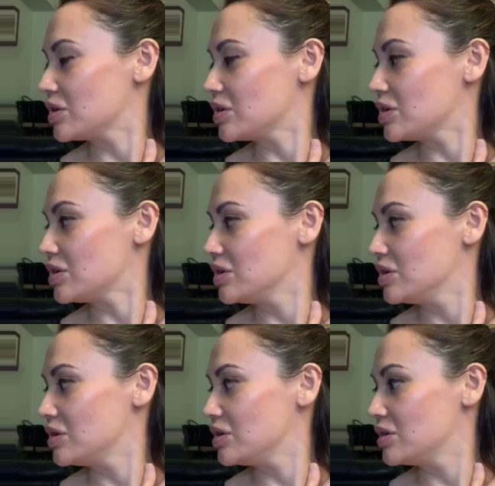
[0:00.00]
Good.
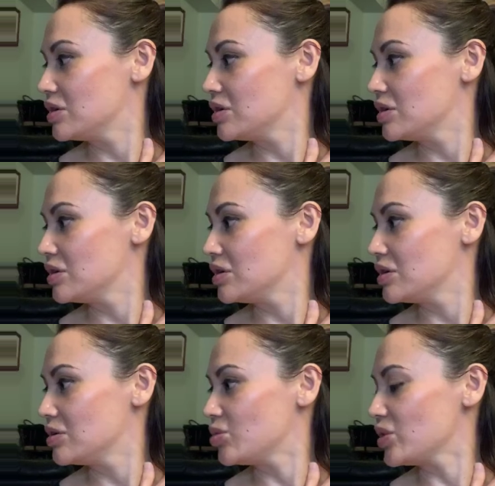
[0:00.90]

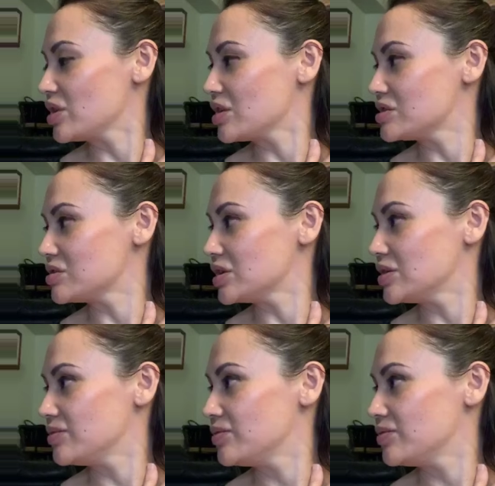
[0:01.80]
Breathe into it.